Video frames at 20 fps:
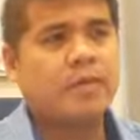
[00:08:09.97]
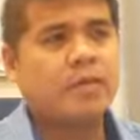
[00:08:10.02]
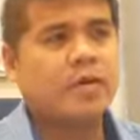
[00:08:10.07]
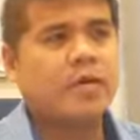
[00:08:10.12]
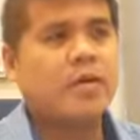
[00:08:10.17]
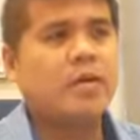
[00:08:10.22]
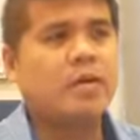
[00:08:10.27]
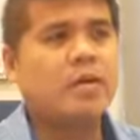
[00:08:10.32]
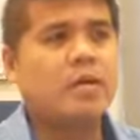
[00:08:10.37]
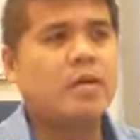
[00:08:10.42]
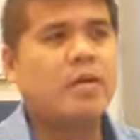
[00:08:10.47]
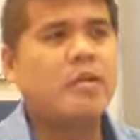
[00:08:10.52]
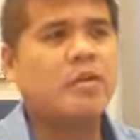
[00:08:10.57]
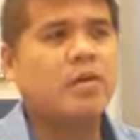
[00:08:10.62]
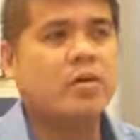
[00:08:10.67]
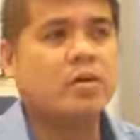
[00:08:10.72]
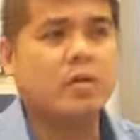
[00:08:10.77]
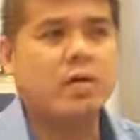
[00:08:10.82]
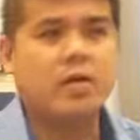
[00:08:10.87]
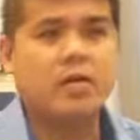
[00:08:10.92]
problem,
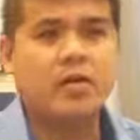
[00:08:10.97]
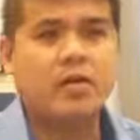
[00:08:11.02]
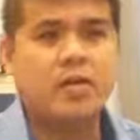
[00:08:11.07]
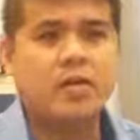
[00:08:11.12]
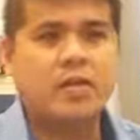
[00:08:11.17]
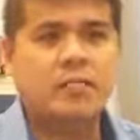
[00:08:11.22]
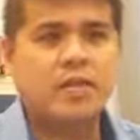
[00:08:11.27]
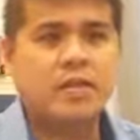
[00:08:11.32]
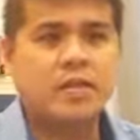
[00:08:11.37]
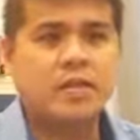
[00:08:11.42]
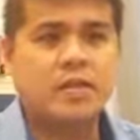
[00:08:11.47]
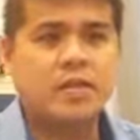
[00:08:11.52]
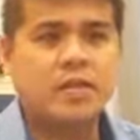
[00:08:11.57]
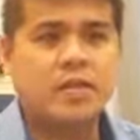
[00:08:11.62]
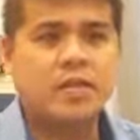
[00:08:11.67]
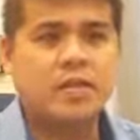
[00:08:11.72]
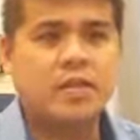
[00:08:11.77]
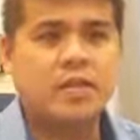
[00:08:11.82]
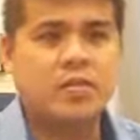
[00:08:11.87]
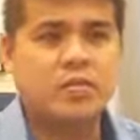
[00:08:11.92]
or area of
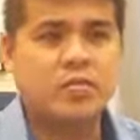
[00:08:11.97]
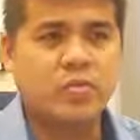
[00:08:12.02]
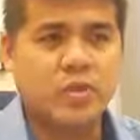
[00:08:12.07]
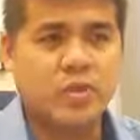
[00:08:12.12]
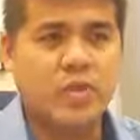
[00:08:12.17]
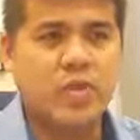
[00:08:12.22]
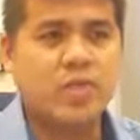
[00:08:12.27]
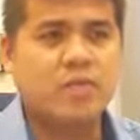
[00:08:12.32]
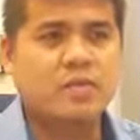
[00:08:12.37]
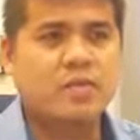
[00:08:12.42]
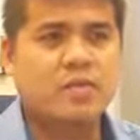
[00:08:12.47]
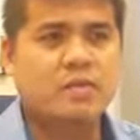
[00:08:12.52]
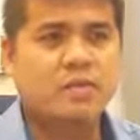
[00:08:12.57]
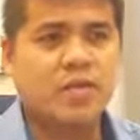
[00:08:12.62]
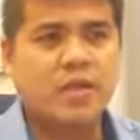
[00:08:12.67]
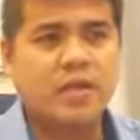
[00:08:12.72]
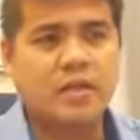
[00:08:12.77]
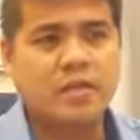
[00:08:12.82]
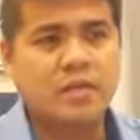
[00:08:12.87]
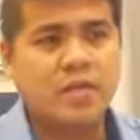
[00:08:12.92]
interest, as well as the
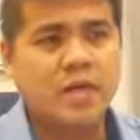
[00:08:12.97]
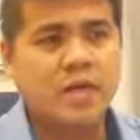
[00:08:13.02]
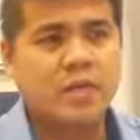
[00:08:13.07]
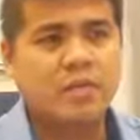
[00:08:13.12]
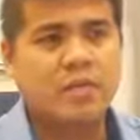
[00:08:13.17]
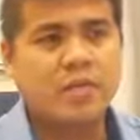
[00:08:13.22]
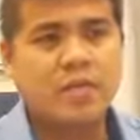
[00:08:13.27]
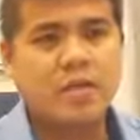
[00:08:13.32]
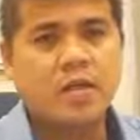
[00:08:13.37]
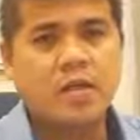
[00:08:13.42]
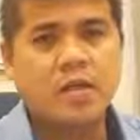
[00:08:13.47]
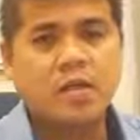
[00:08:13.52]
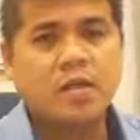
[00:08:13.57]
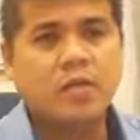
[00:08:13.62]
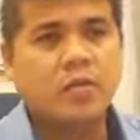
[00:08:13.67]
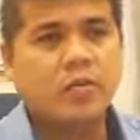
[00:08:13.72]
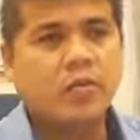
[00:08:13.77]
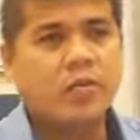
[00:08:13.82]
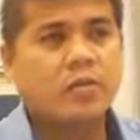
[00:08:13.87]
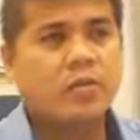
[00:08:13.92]
paradigm,
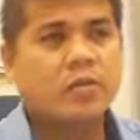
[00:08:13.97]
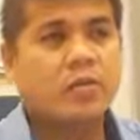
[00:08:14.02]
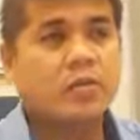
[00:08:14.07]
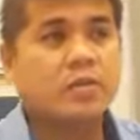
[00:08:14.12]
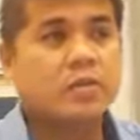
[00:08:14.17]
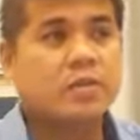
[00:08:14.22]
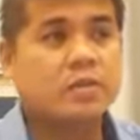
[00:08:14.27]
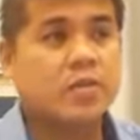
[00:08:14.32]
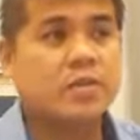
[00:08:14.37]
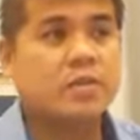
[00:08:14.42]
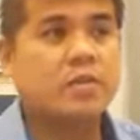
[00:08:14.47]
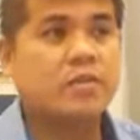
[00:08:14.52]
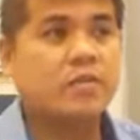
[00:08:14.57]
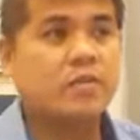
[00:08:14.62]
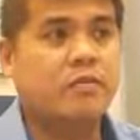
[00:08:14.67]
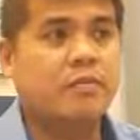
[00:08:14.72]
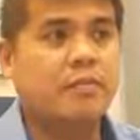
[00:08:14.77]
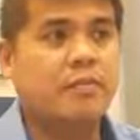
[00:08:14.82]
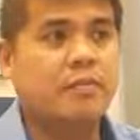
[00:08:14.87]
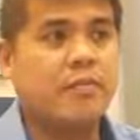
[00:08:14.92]
which consists
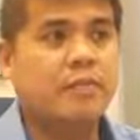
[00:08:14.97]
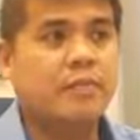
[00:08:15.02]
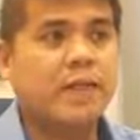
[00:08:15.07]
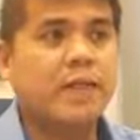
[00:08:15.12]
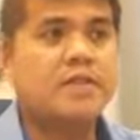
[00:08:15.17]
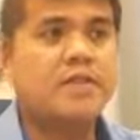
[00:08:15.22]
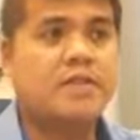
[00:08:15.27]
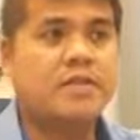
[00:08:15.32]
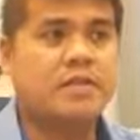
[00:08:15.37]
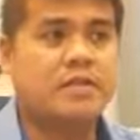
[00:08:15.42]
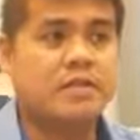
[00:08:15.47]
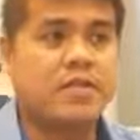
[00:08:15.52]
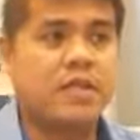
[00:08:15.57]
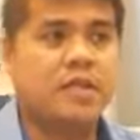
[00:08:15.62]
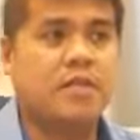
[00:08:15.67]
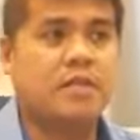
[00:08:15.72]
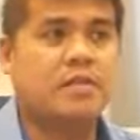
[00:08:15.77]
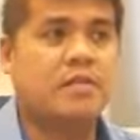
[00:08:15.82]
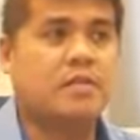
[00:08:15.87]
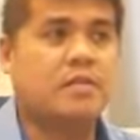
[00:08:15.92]
of basic
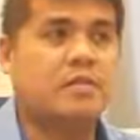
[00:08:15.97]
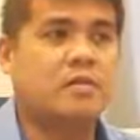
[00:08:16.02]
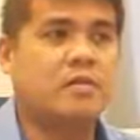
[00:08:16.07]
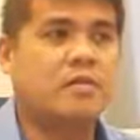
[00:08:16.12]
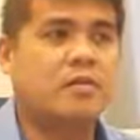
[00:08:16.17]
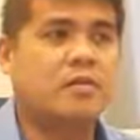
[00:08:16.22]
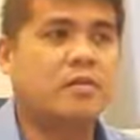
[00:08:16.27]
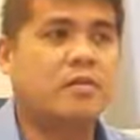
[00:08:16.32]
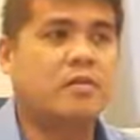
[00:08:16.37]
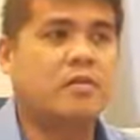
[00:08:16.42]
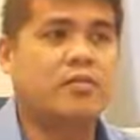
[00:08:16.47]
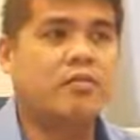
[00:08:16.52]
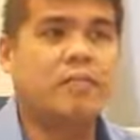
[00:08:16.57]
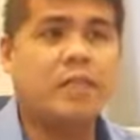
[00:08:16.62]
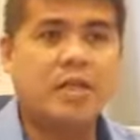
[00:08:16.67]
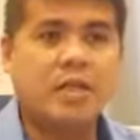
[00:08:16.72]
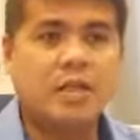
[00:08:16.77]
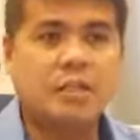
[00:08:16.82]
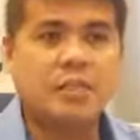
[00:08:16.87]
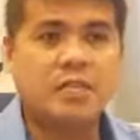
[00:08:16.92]
set of
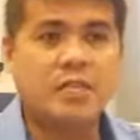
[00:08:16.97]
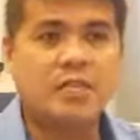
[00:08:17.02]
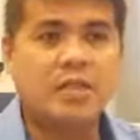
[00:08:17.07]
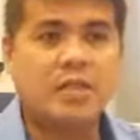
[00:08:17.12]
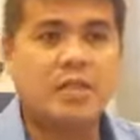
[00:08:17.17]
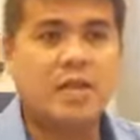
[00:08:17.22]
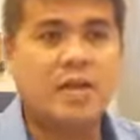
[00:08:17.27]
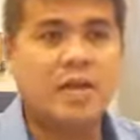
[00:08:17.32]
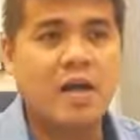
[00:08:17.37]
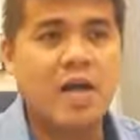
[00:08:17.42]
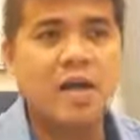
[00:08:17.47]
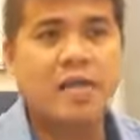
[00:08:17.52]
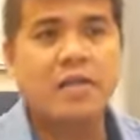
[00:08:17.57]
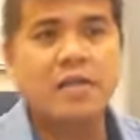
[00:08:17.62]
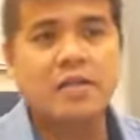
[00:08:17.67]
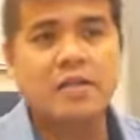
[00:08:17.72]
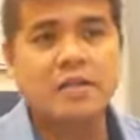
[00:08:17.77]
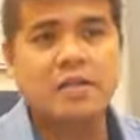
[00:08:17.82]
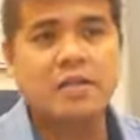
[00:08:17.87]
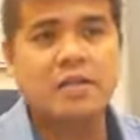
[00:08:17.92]
beliefs that guide
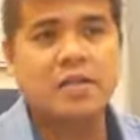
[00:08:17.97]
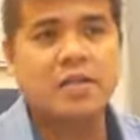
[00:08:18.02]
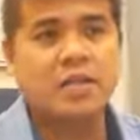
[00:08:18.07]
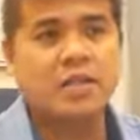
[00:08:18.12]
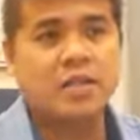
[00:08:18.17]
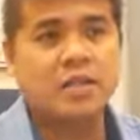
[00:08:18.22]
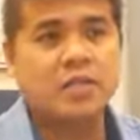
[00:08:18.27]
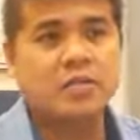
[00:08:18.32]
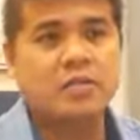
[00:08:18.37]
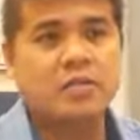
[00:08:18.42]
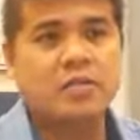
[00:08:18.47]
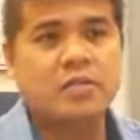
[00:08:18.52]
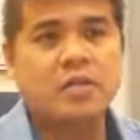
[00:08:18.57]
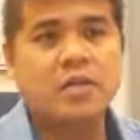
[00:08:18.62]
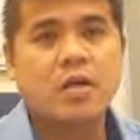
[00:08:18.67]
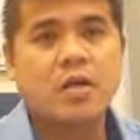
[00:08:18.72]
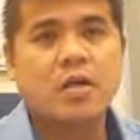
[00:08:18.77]
the research action.